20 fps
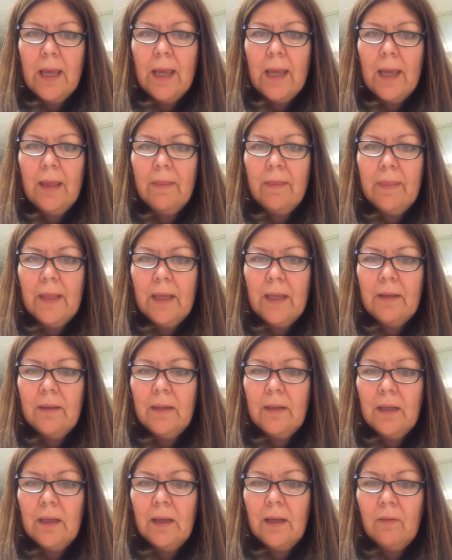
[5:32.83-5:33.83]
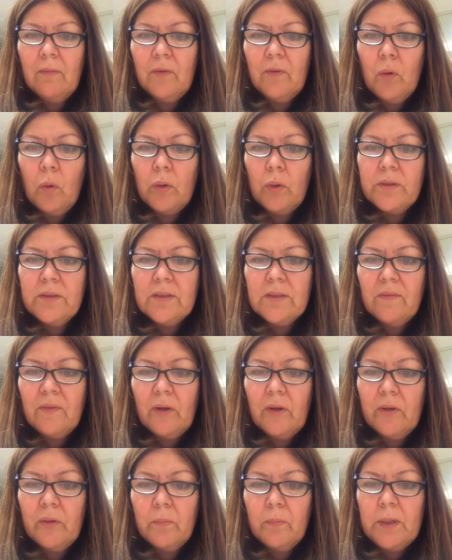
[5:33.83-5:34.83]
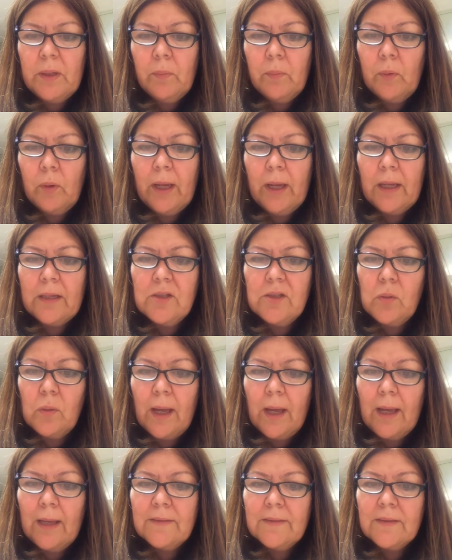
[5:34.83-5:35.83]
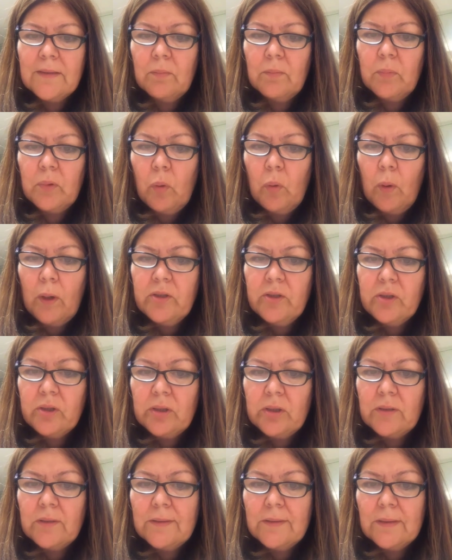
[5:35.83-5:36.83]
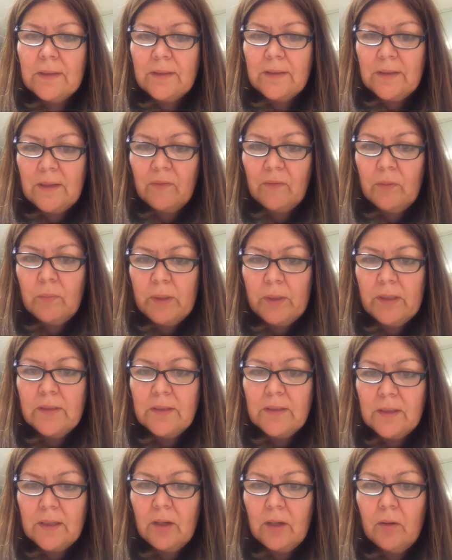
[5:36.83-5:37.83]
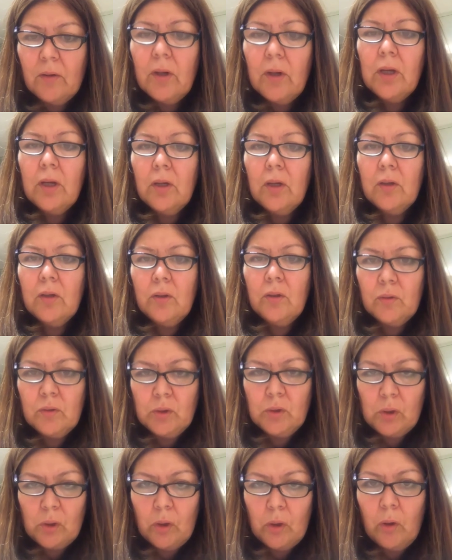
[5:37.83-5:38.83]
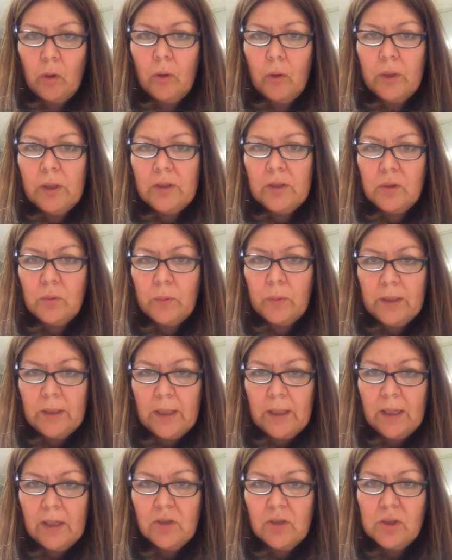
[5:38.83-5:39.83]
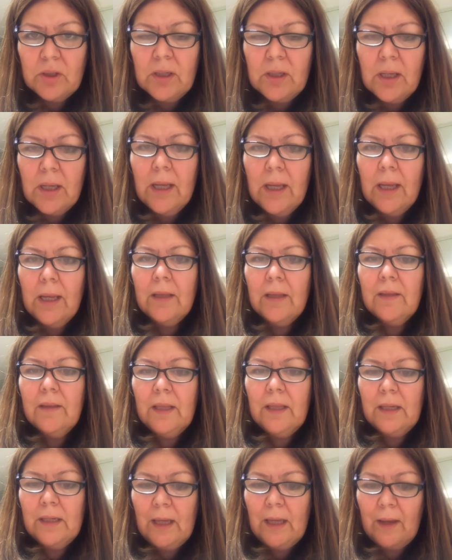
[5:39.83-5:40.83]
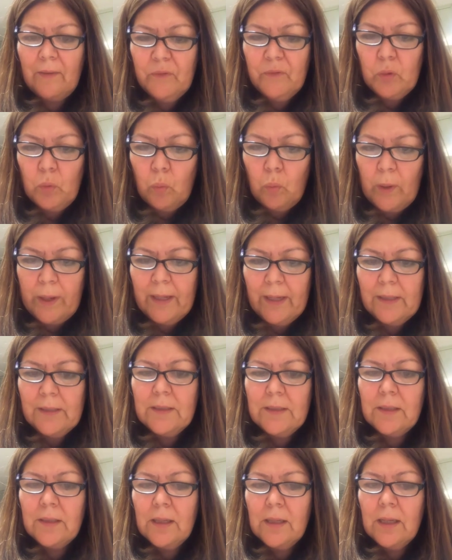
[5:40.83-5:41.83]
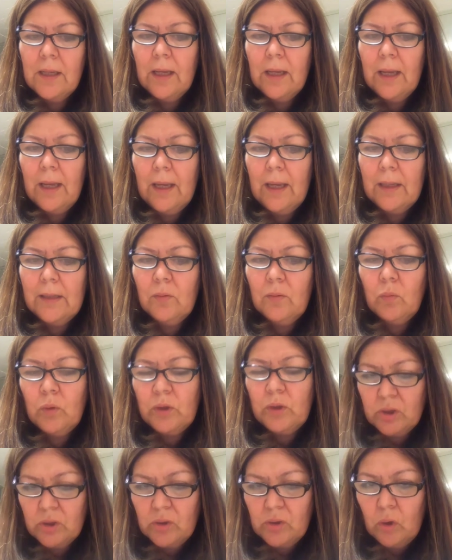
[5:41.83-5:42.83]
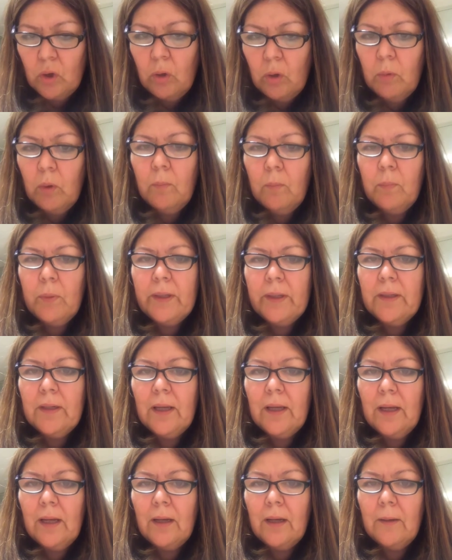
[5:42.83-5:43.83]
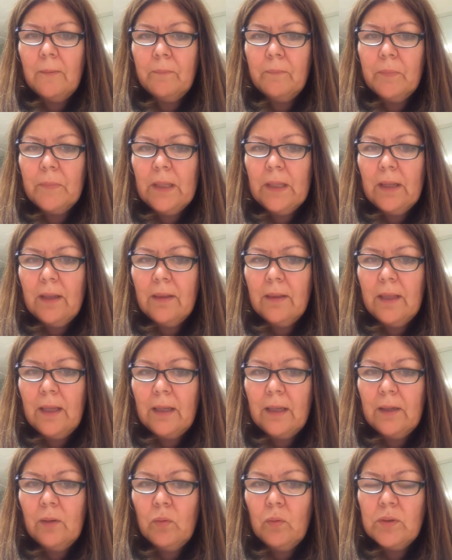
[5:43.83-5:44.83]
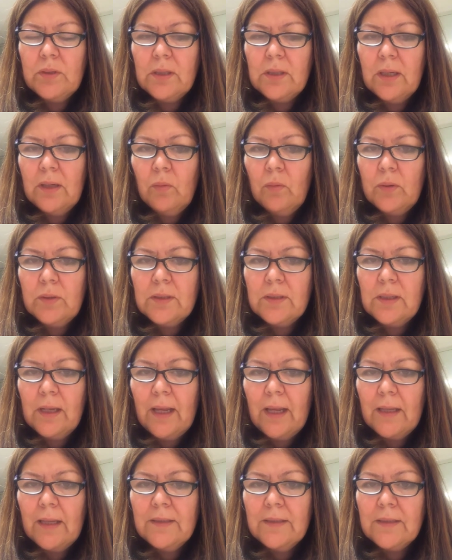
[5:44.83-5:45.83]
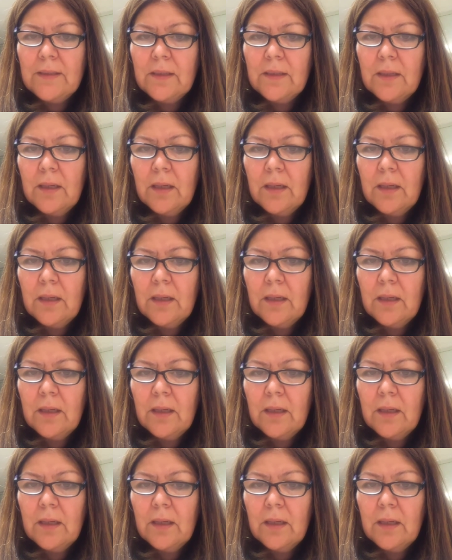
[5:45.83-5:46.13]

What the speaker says: And then, of course, if other people had to ask them questions, because everybody's there, to learn and to engage, and they'd have to wait, and which is normal, but that it was less